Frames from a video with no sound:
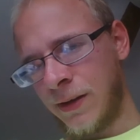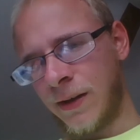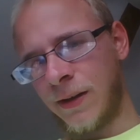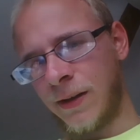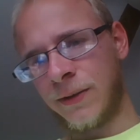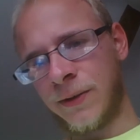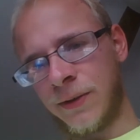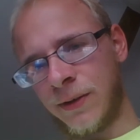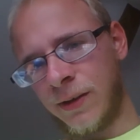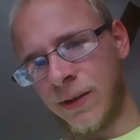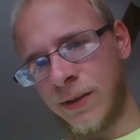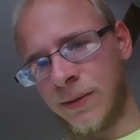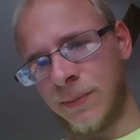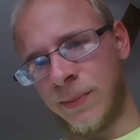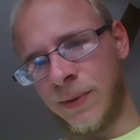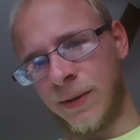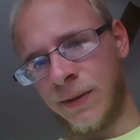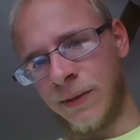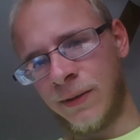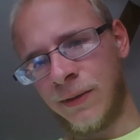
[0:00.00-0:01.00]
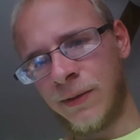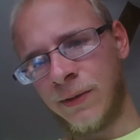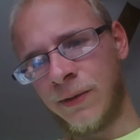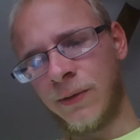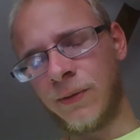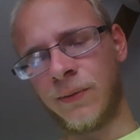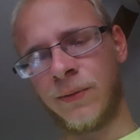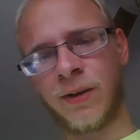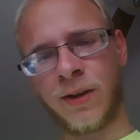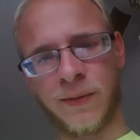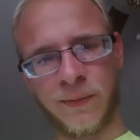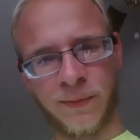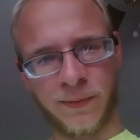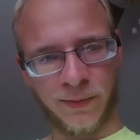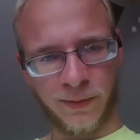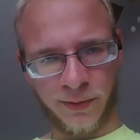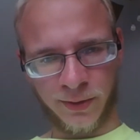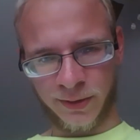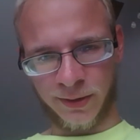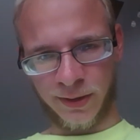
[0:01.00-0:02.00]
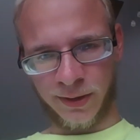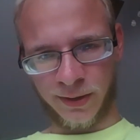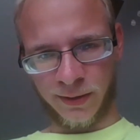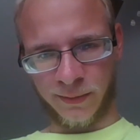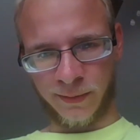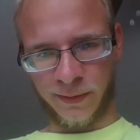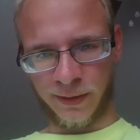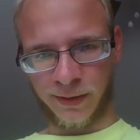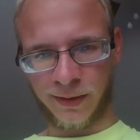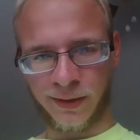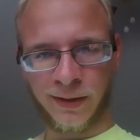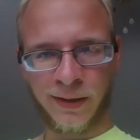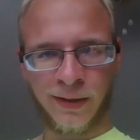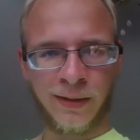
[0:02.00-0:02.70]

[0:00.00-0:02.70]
and talk about what I've learned at work